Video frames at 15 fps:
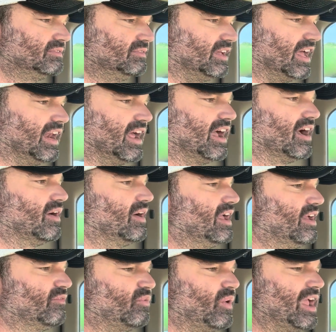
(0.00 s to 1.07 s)
you know,
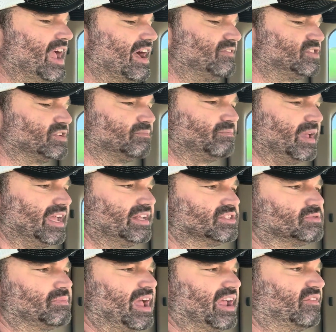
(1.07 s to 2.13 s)
if we have some
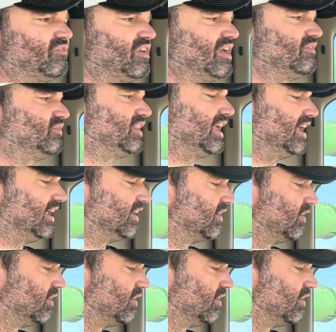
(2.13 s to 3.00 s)
beans make 15 or